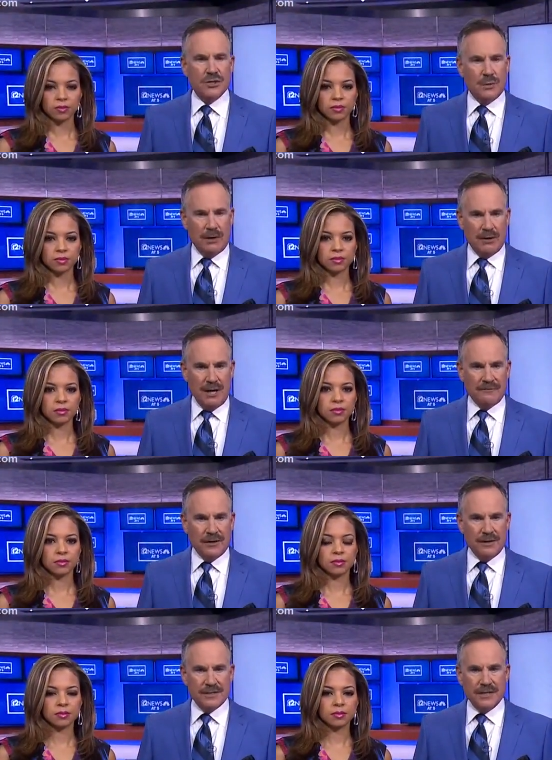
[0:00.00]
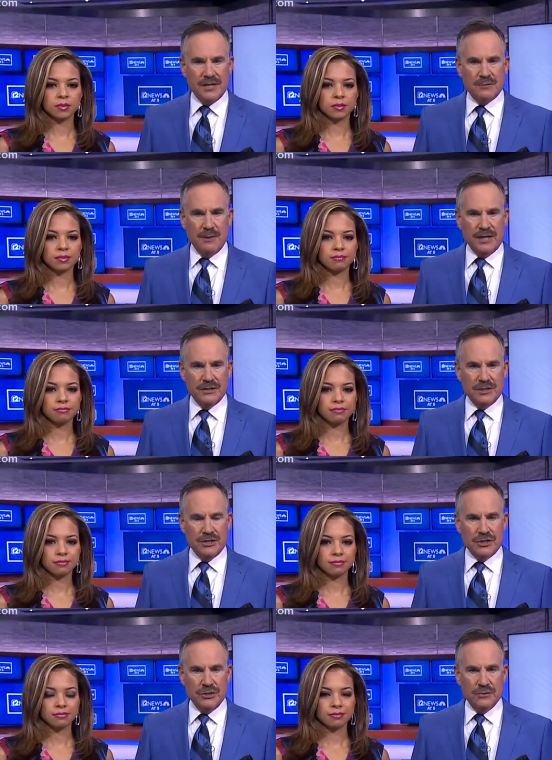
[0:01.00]
Speaker 1: square off on our state's biggest
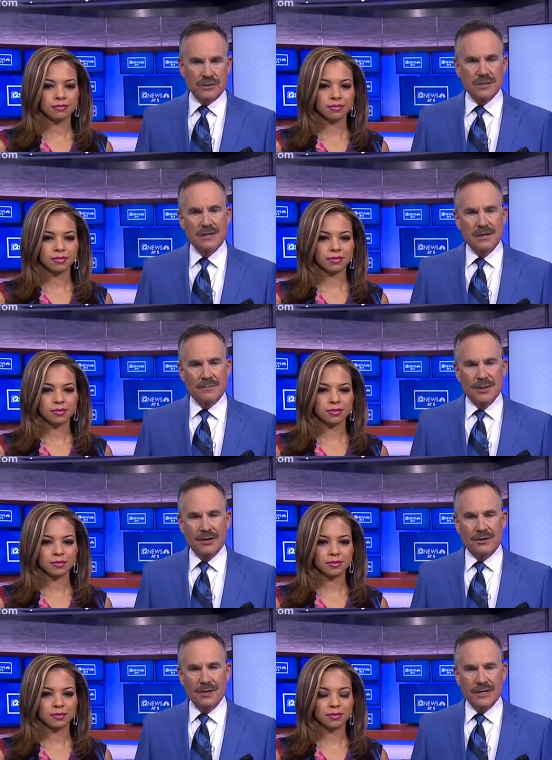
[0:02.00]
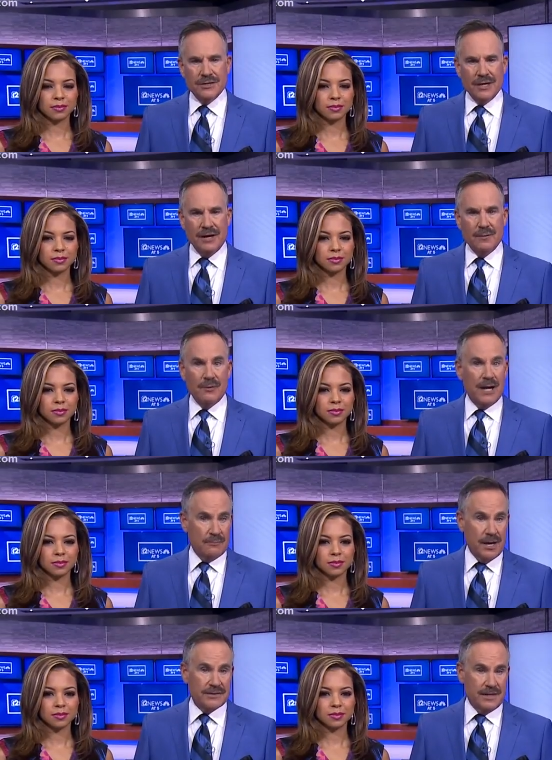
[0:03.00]
issues. Political insider Bram
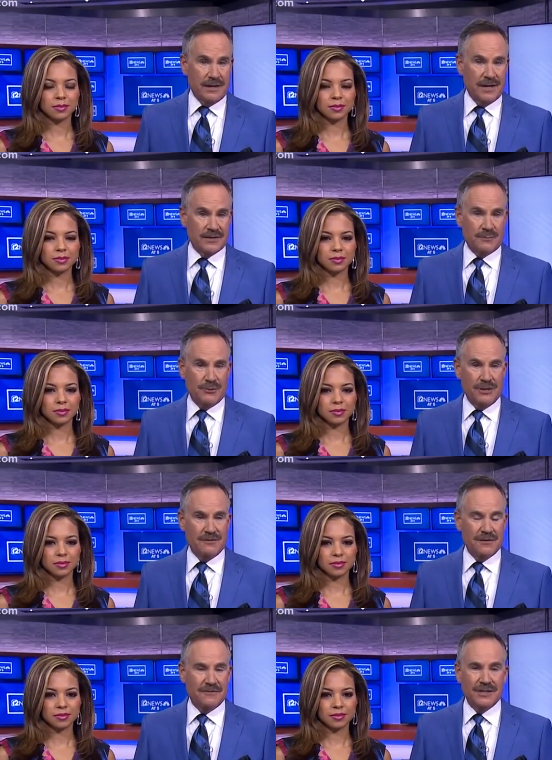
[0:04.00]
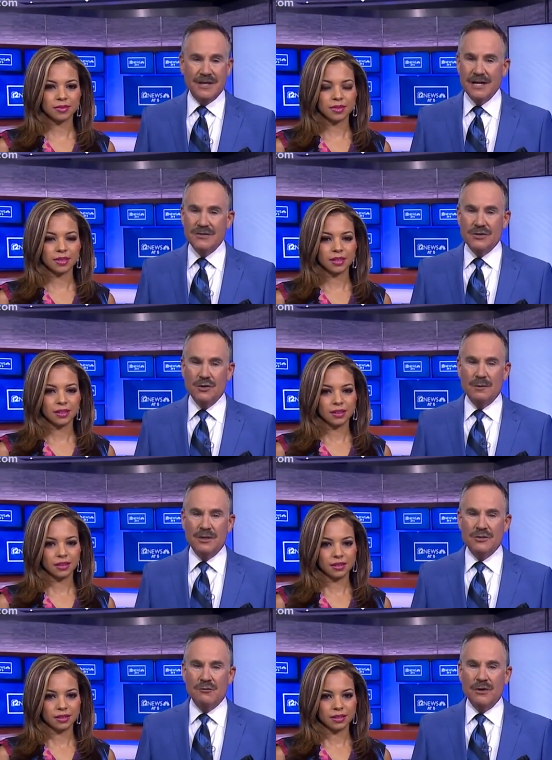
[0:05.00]
Resnick has a preview of tonight's
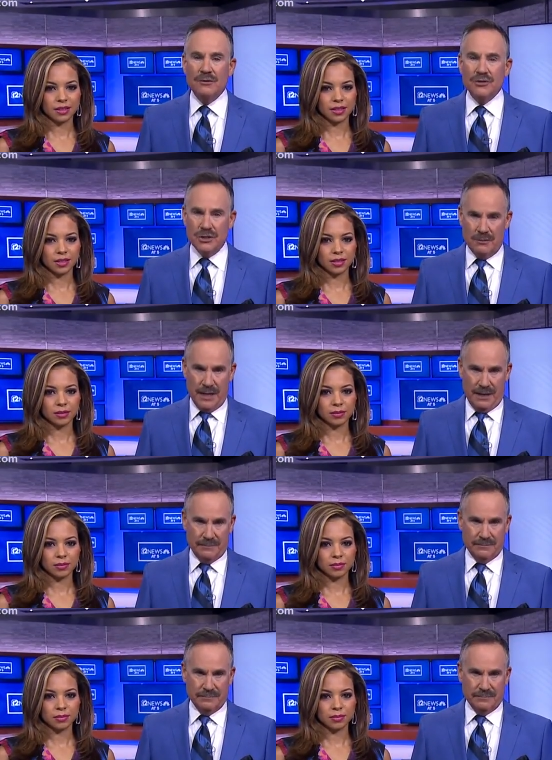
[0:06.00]
gubernatorial showdown.